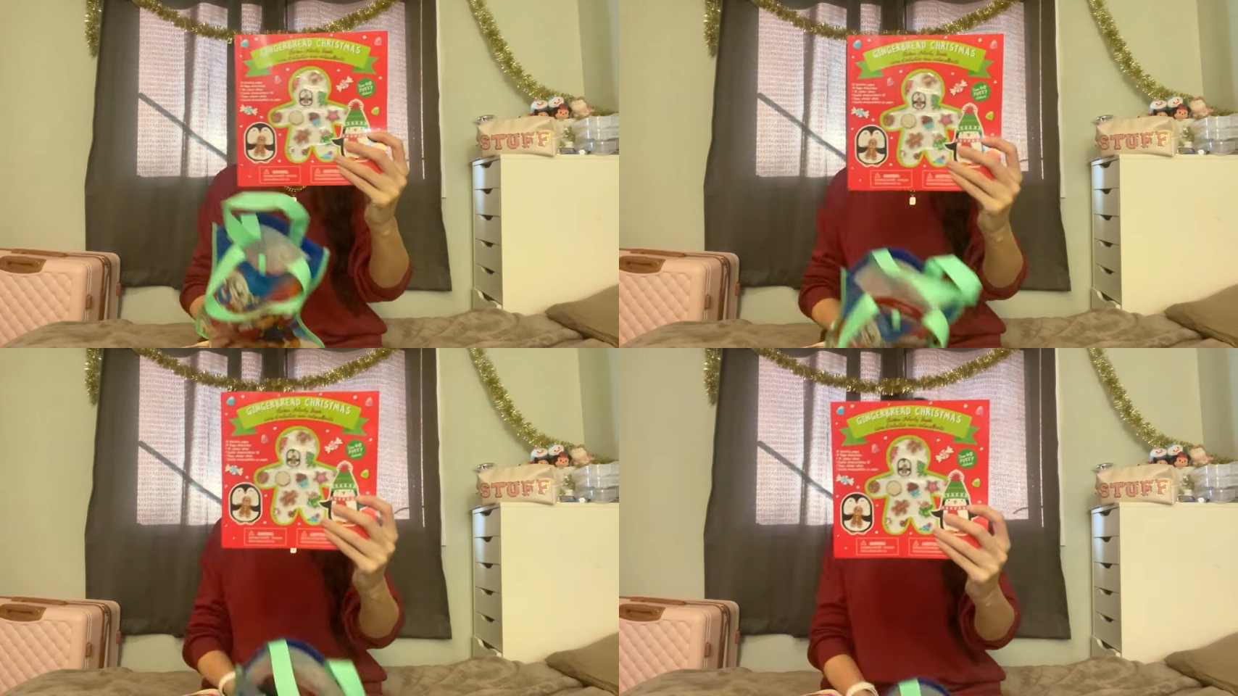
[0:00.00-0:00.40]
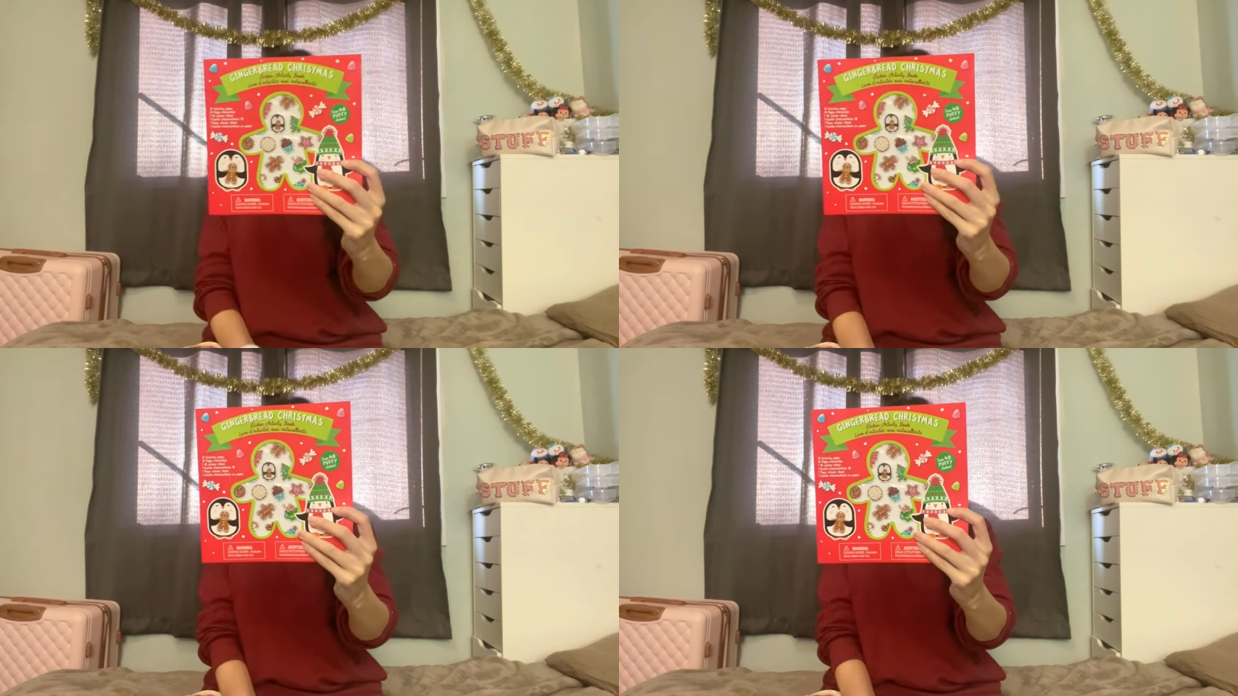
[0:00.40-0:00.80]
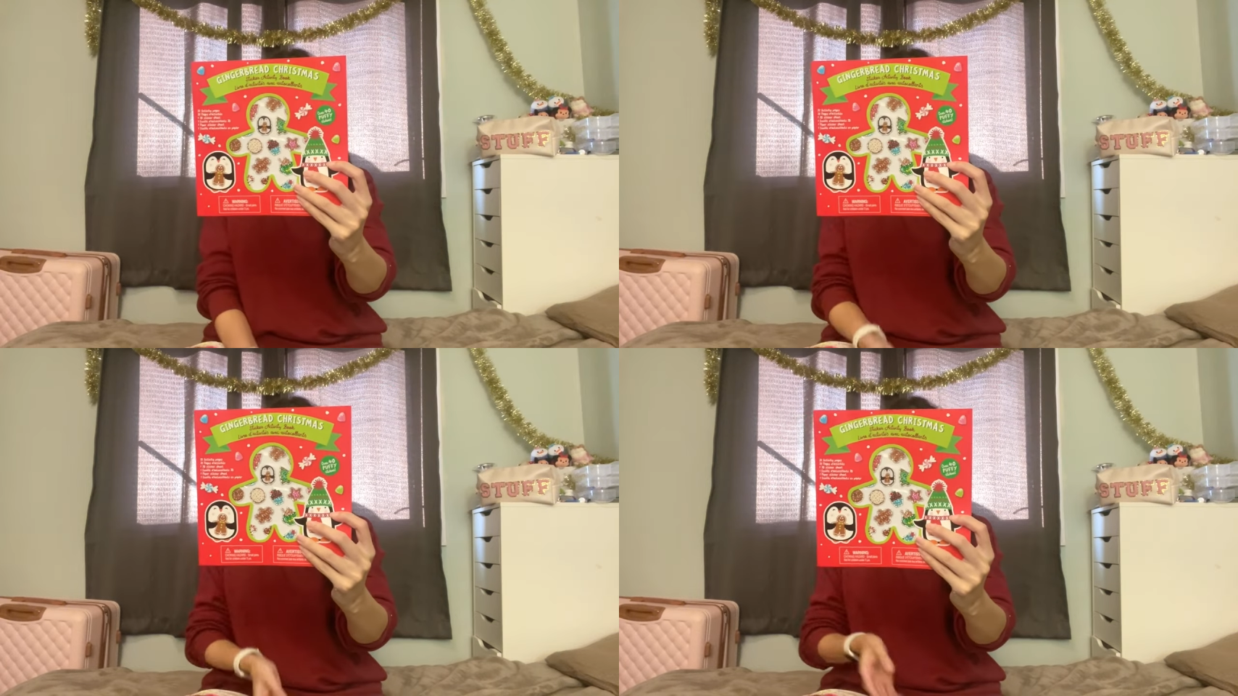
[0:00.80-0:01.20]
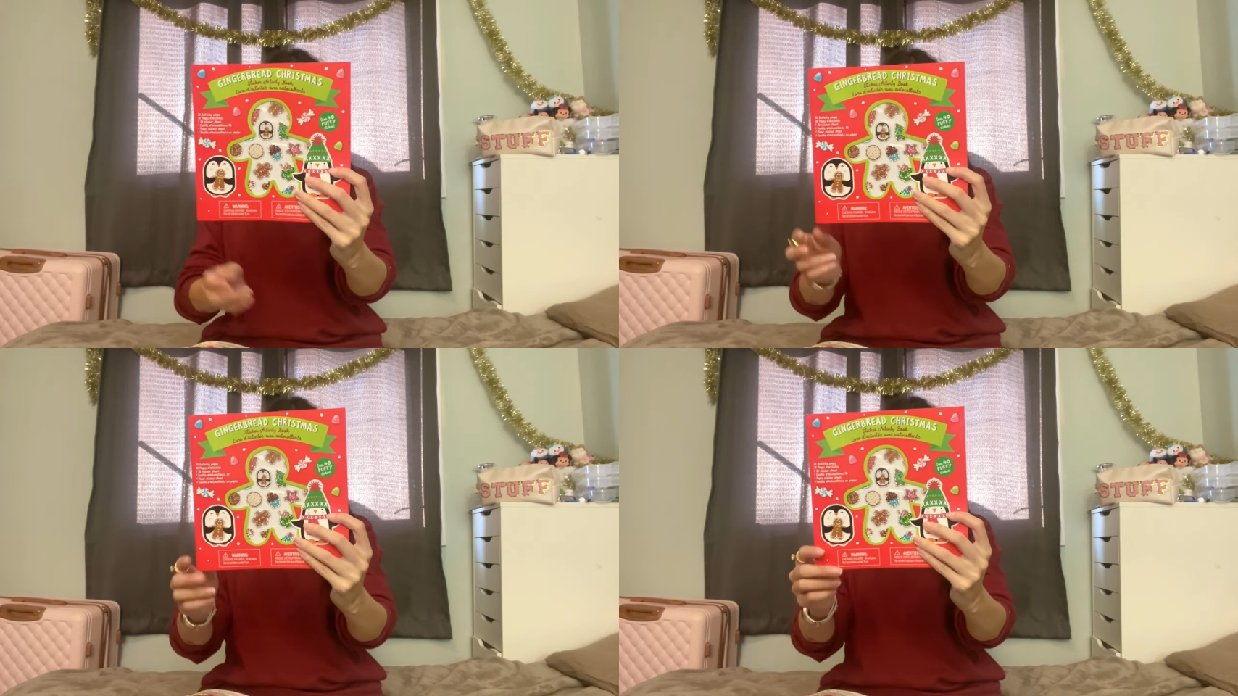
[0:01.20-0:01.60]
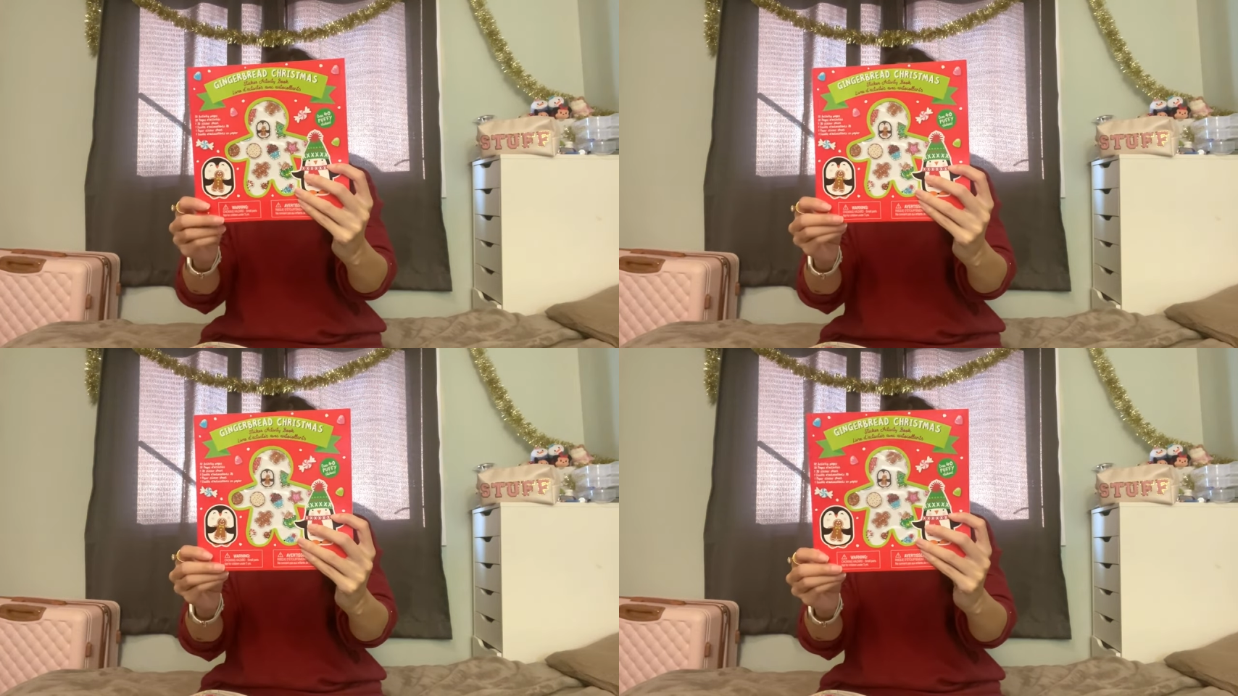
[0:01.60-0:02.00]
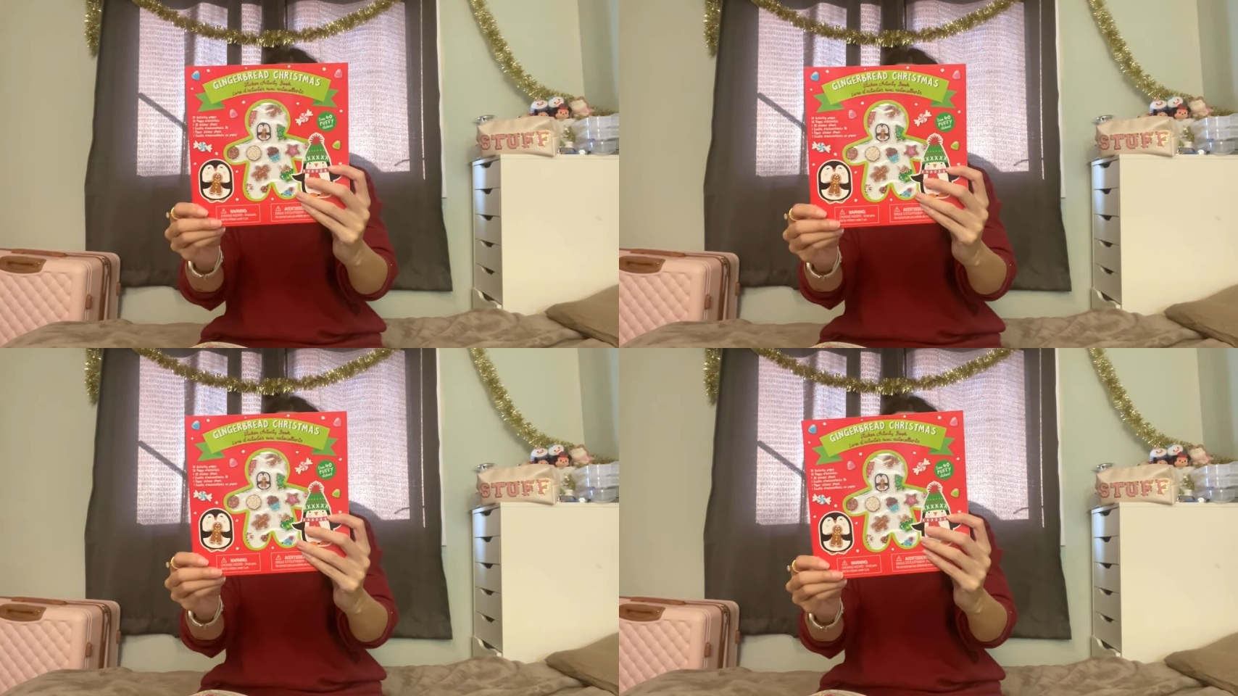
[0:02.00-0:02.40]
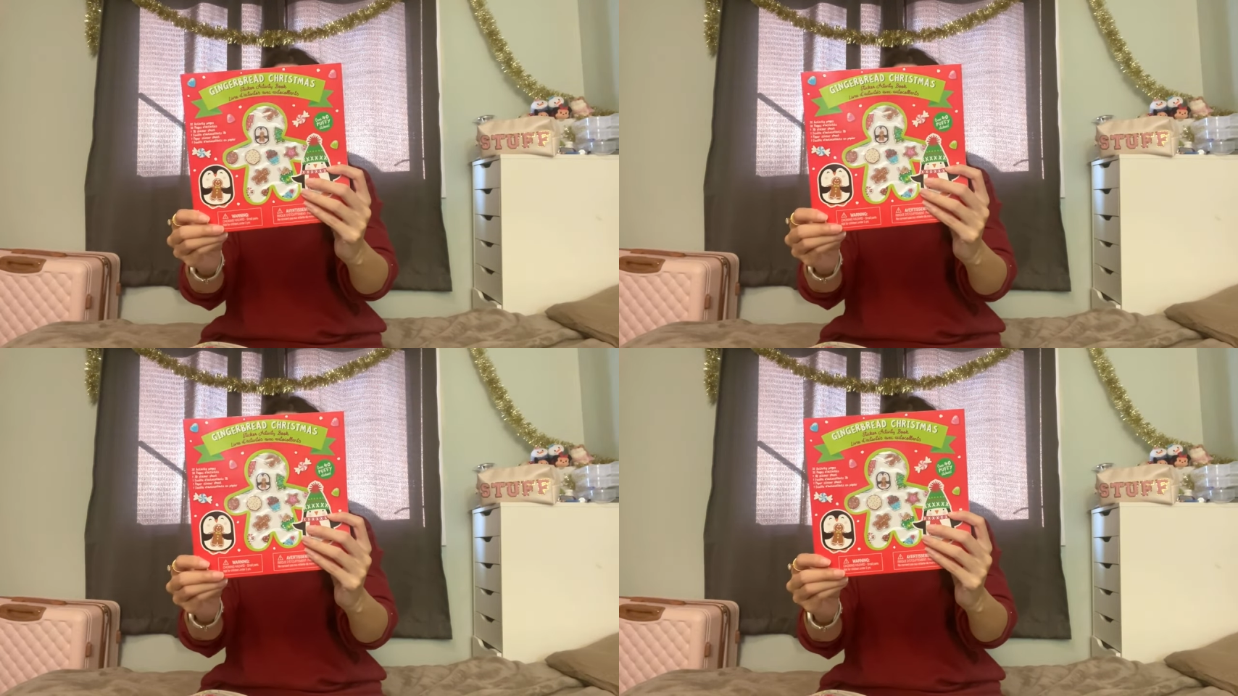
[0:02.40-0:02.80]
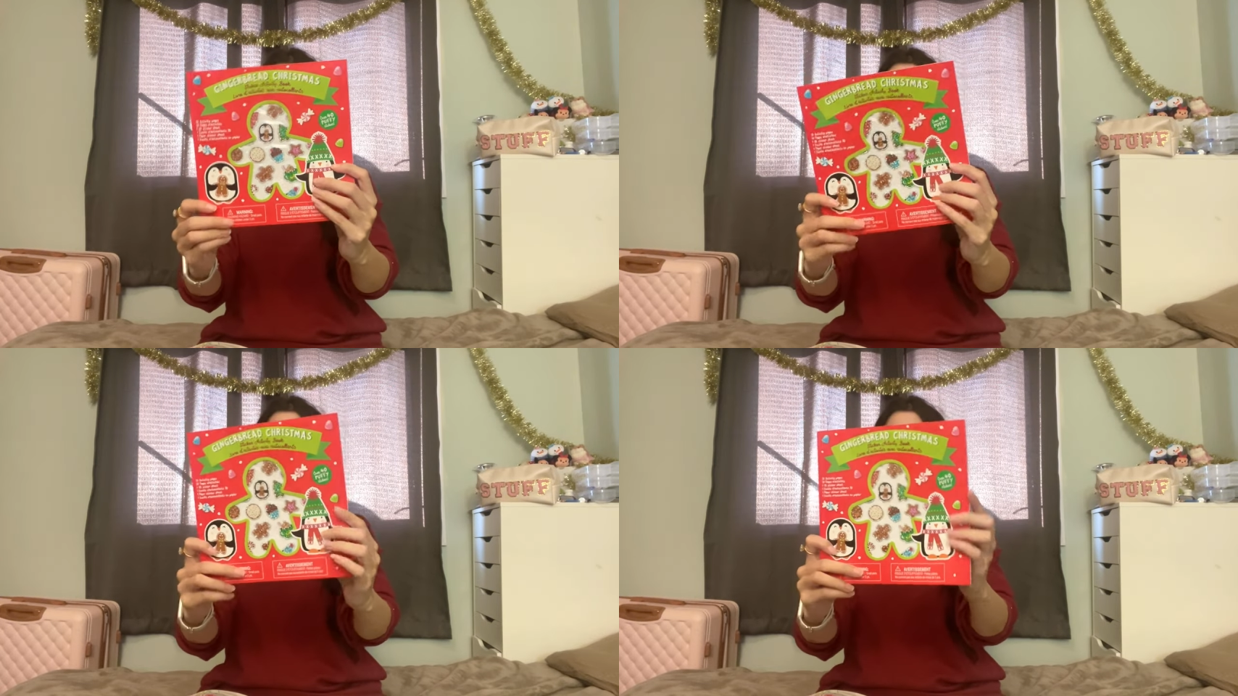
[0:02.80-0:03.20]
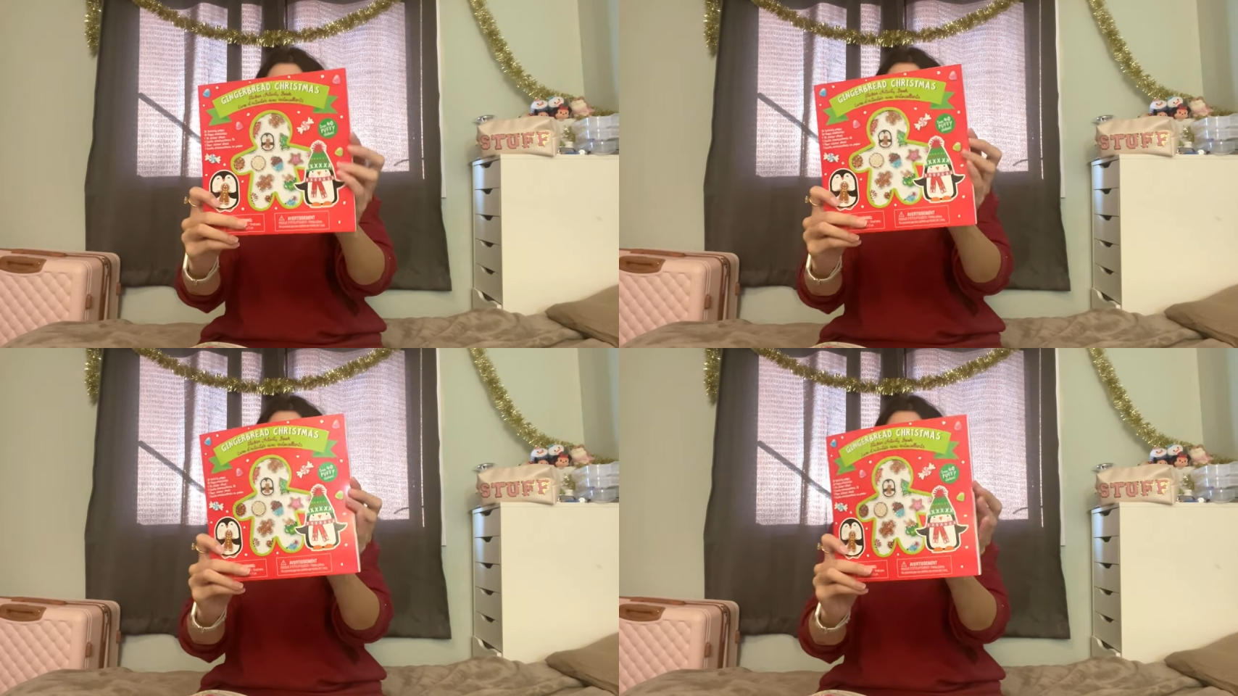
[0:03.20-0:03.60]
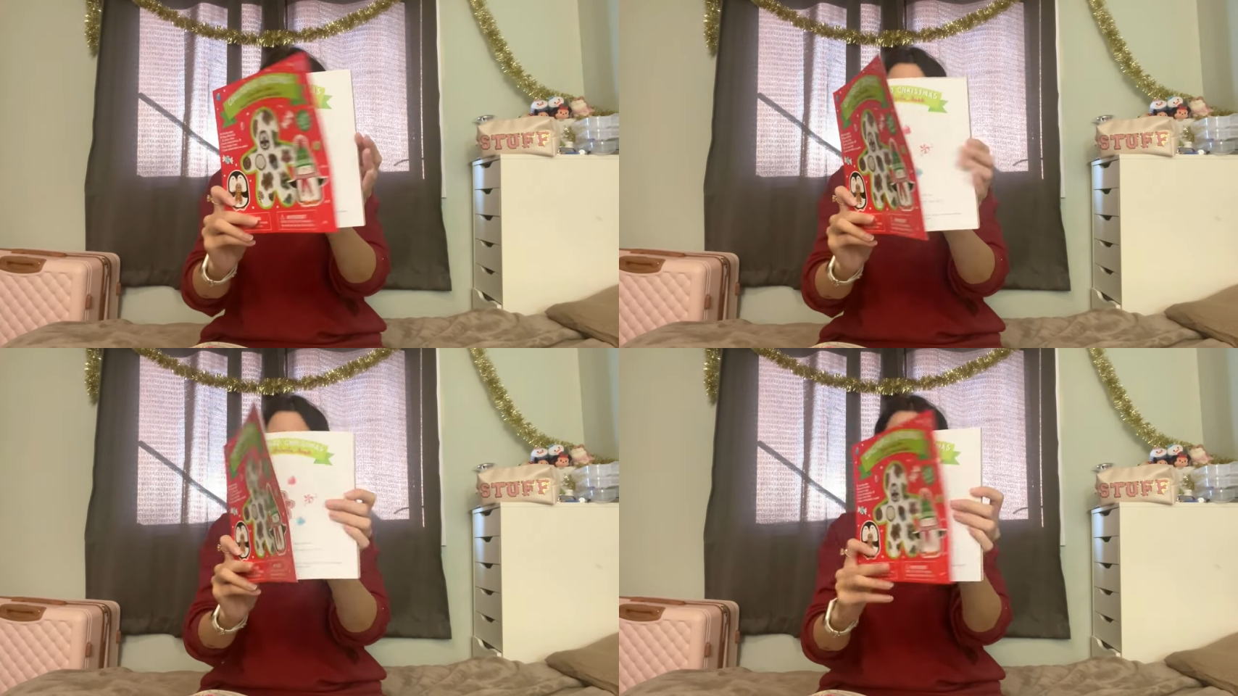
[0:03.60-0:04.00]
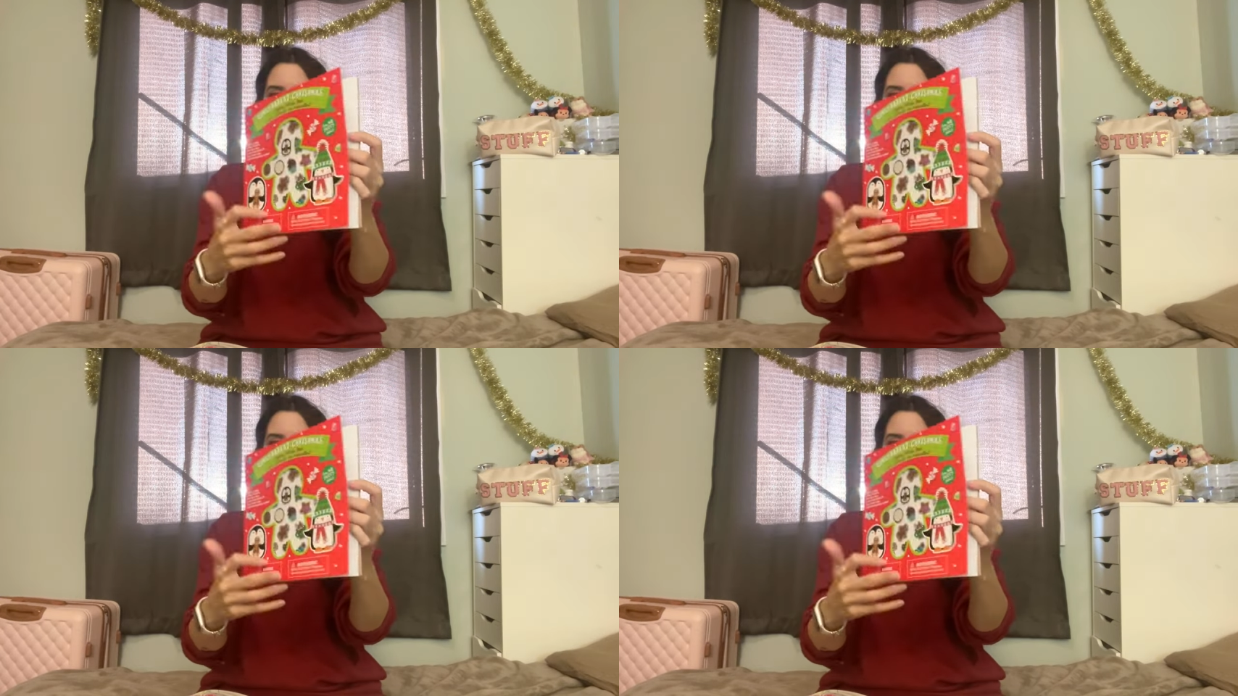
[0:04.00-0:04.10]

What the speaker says: No face is visible, so there are no lips to read.